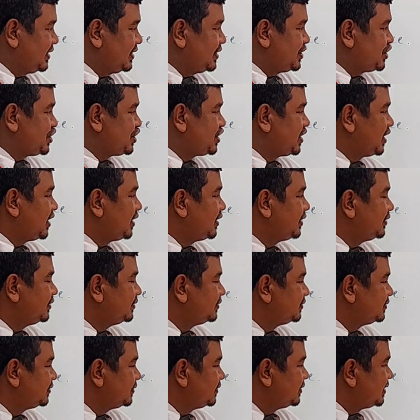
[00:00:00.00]

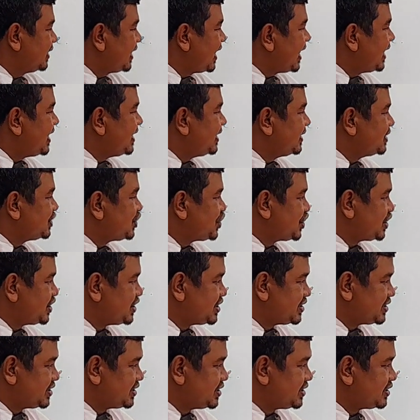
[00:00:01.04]
So A
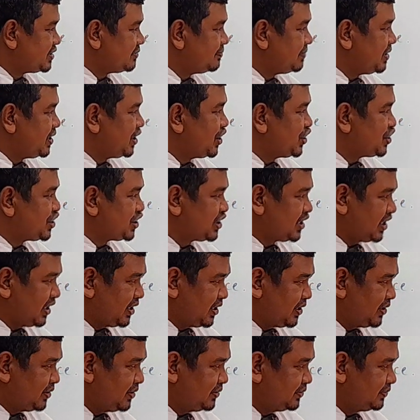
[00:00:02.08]
trusses, B a
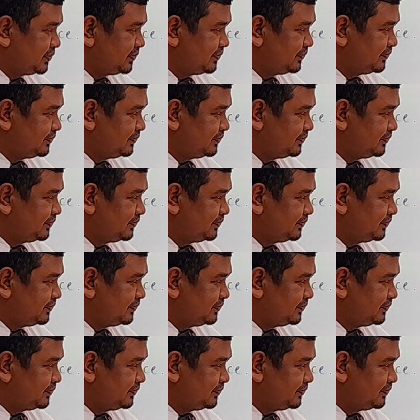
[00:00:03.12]
stove,